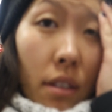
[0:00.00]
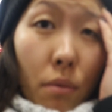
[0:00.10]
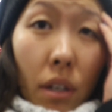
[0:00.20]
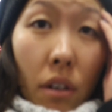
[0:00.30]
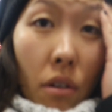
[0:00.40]

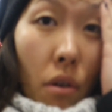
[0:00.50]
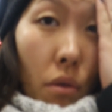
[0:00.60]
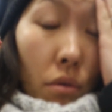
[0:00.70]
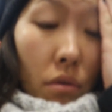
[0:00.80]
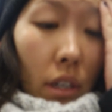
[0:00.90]
So we're at
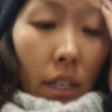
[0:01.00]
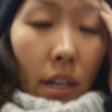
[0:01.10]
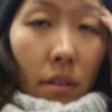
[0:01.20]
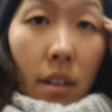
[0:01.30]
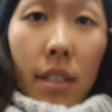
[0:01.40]
Kohl's right
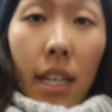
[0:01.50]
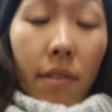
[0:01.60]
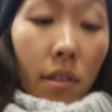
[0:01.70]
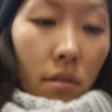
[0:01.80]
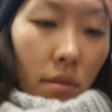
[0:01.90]
now because they
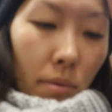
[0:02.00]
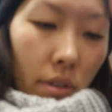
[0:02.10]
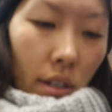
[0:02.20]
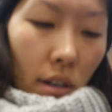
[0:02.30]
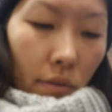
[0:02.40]
have a
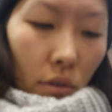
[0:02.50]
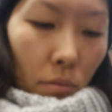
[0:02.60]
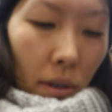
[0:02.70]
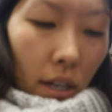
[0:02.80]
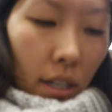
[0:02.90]
30% off
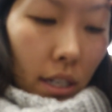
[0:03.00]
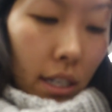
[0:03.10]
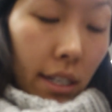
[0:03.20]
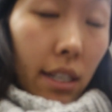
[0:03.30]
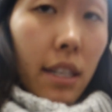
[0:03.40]
coupon, and
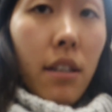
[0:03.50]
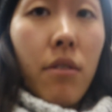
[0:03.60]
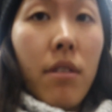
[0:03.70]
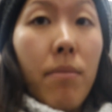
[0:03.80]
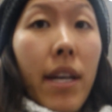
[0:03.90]
I needed to
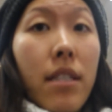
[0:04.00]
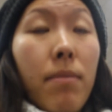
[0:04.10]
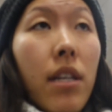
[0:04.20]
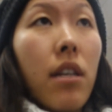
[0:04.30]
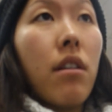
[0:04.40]
do some last
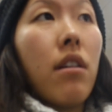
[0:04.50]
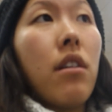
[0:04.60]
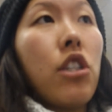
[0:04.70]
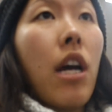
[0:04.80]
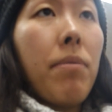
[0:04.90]
minute
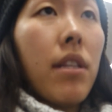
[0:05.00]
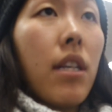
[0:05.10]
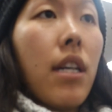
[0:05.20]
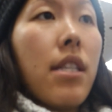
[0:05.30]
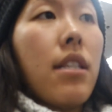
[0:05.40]
shopping
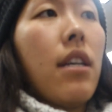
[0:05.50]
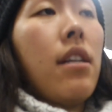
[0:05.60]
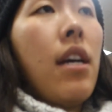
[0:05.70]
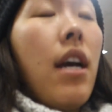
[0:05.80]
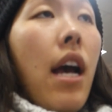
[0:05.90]
like I said.